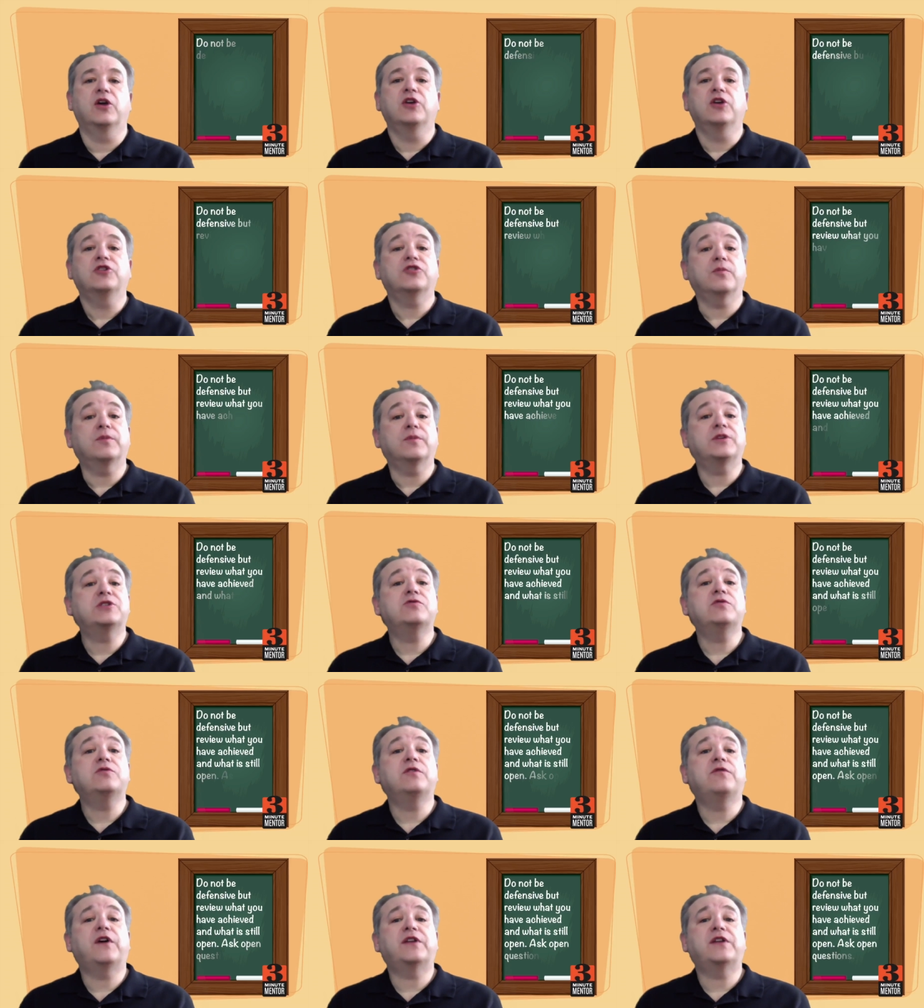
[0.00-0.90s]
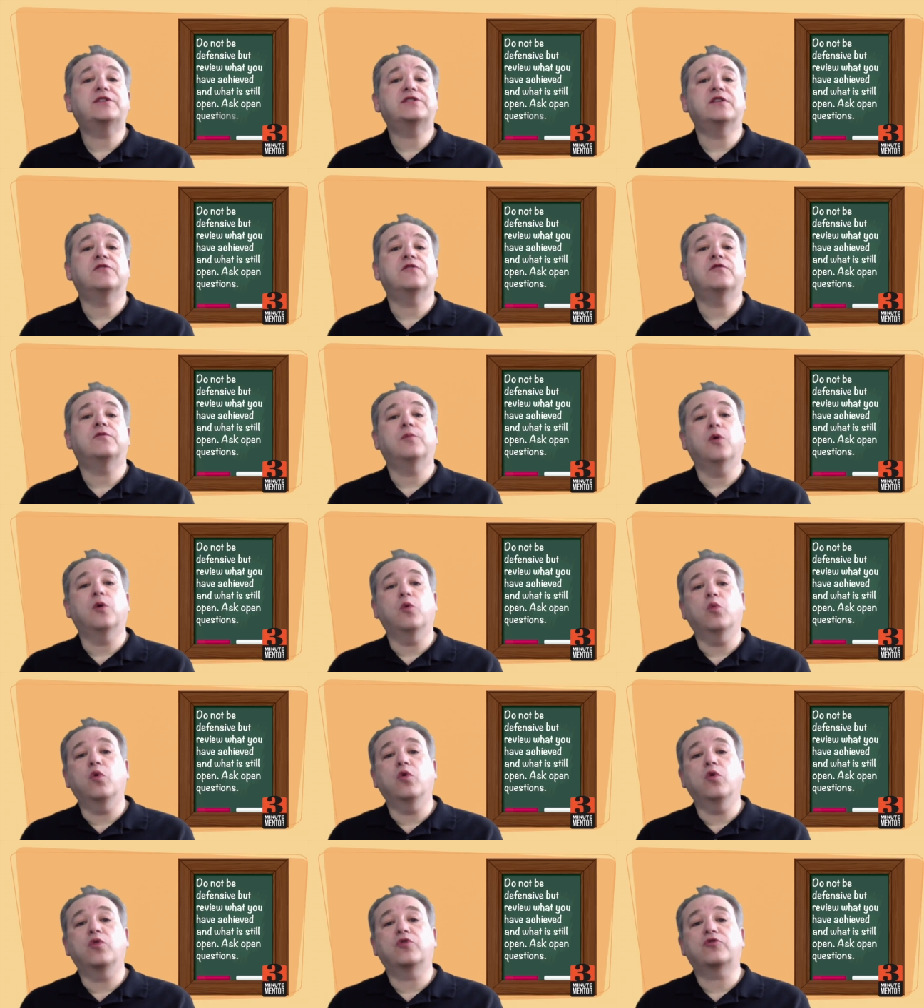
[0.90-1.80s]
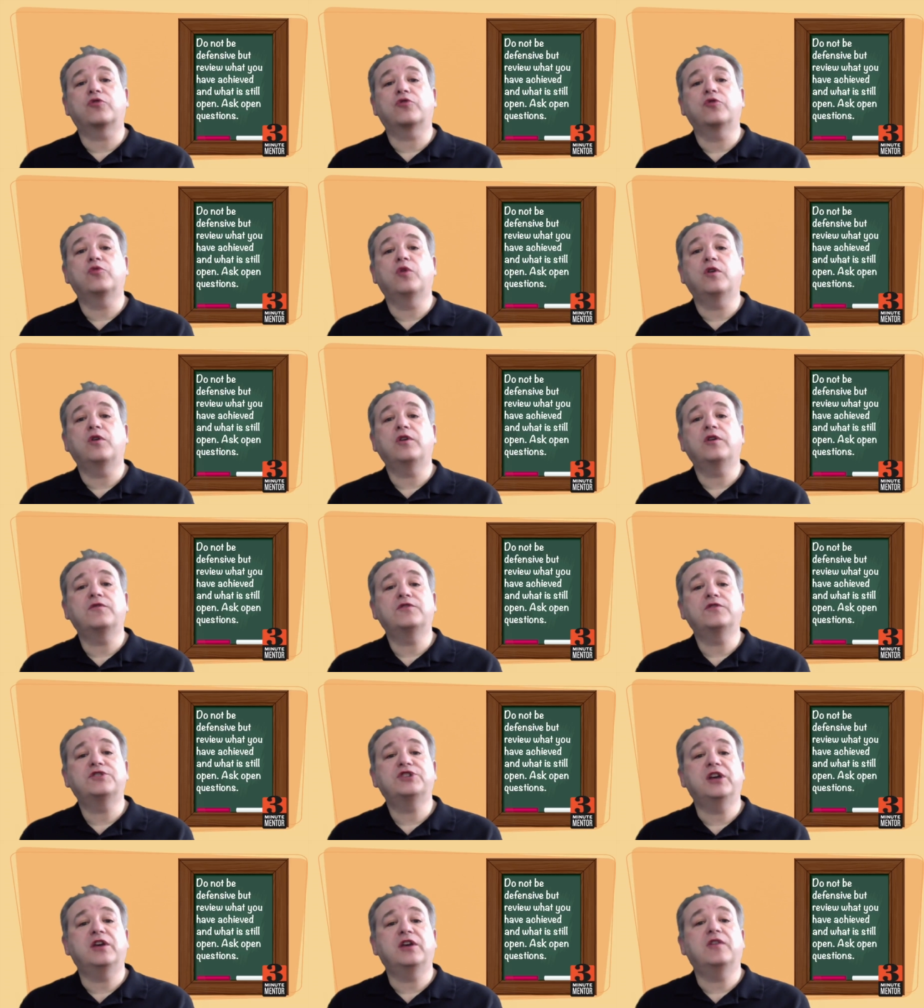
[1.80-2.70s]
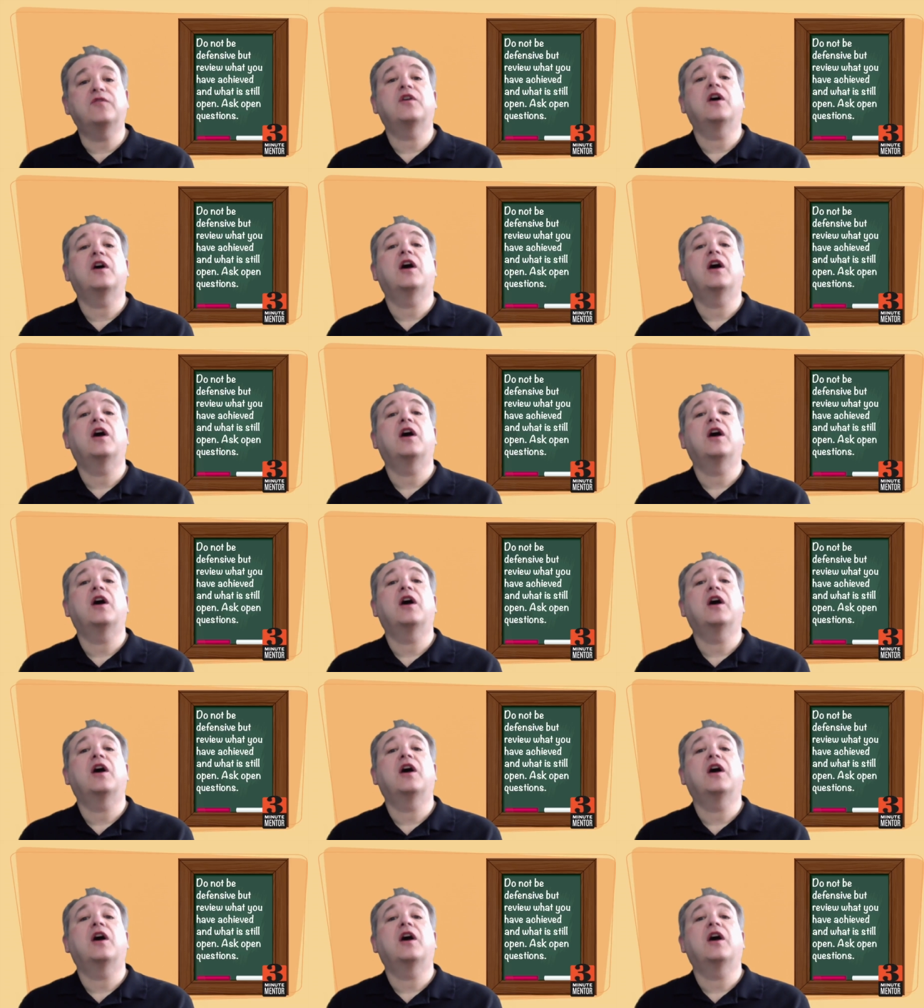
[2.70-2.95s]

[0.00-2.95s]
Don't be too defensive, but walk through what you've achieved